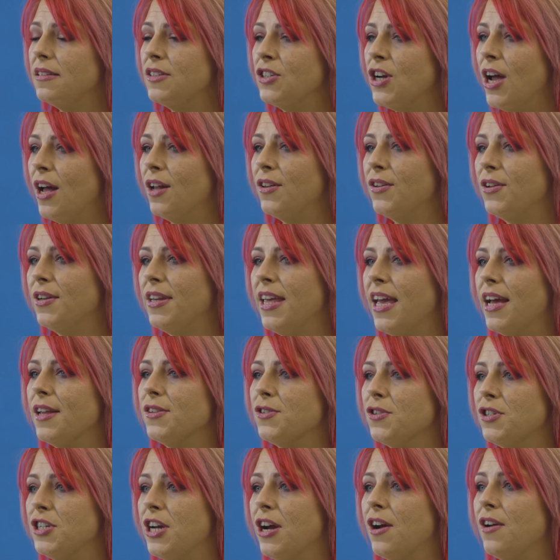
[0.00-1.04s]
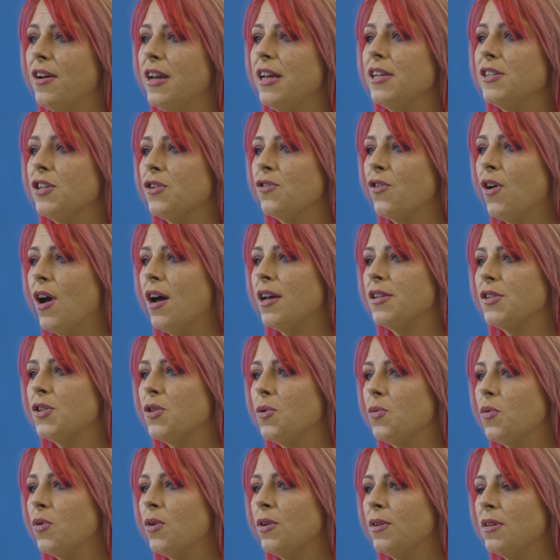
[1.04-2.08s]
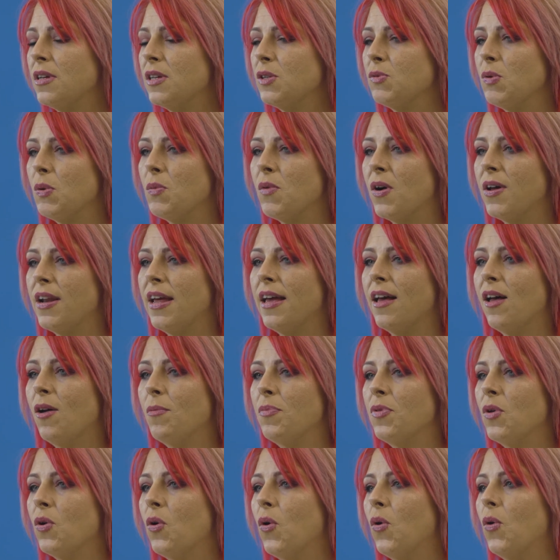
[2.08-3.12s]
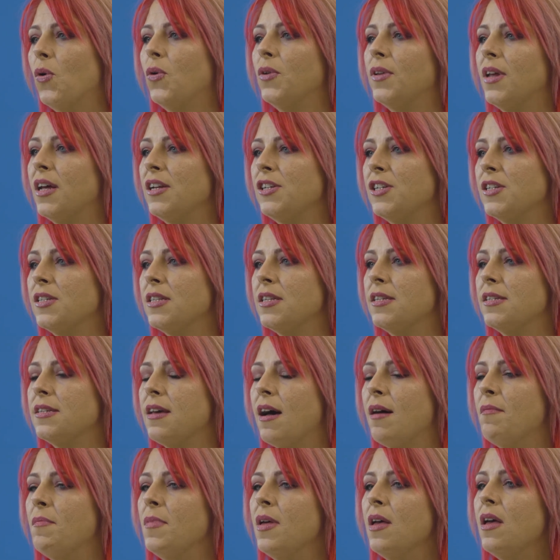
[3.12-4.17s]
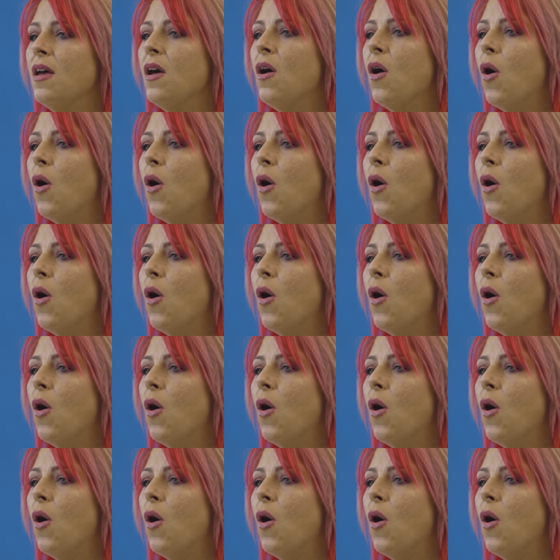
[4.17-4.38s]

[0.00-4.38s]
childhood cancer charities across the world, because we want to help the whole, not just the some,